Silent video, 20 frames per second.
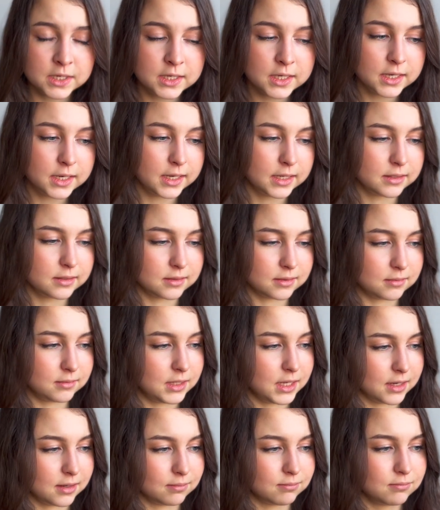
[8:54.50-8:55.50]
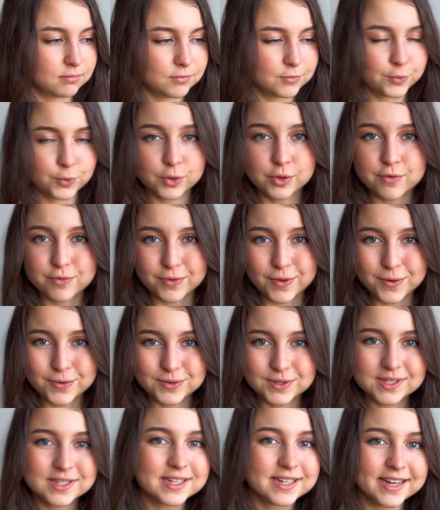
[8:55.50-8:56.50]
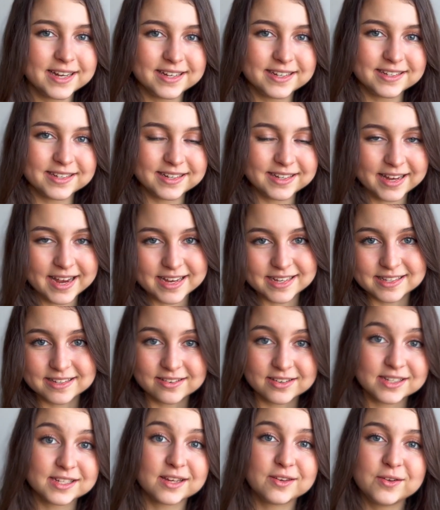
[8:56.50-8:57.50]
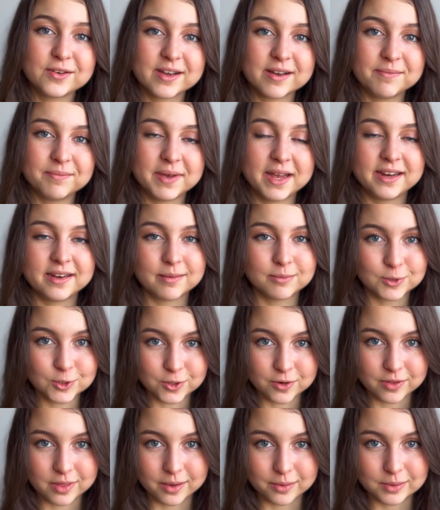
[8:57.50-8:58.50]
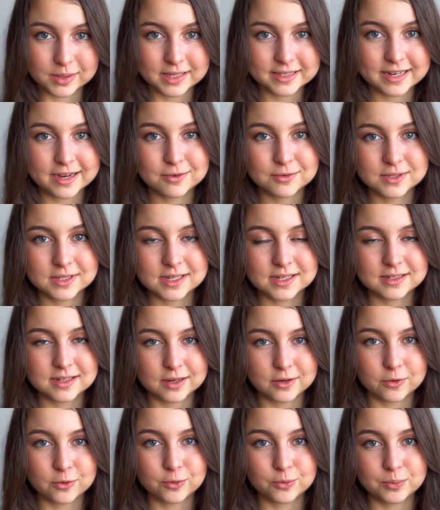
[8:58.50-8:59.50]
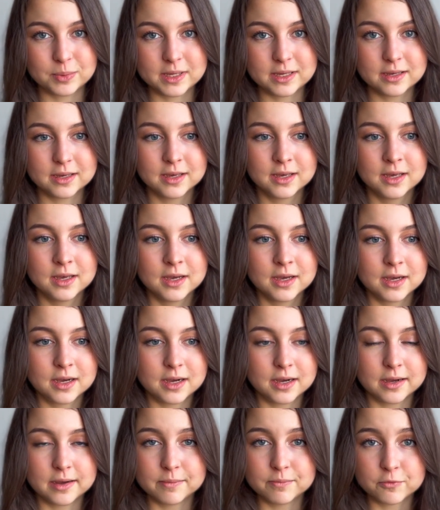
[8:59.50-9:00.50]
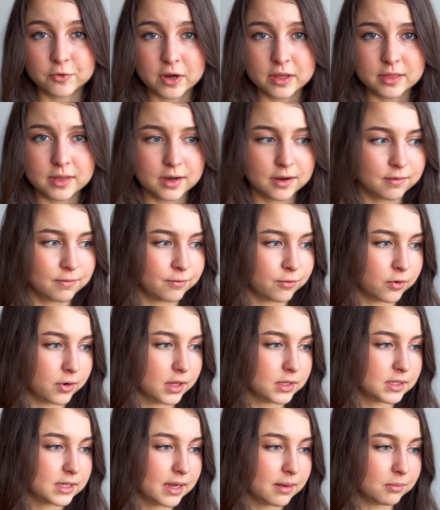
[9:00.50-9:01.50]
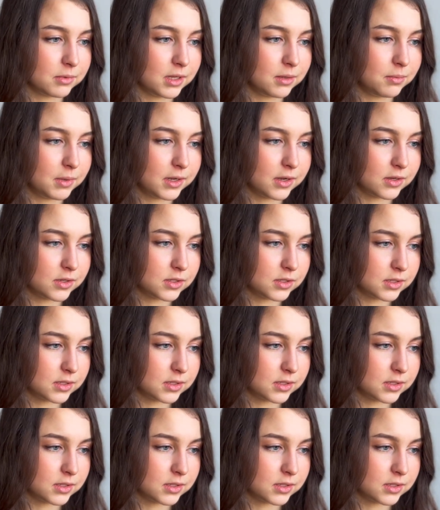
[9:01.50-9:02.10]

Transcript: And yeah, follow those, and in case there is a new campaign, I'm sure they will announce it and you'll be right there for the timeline, because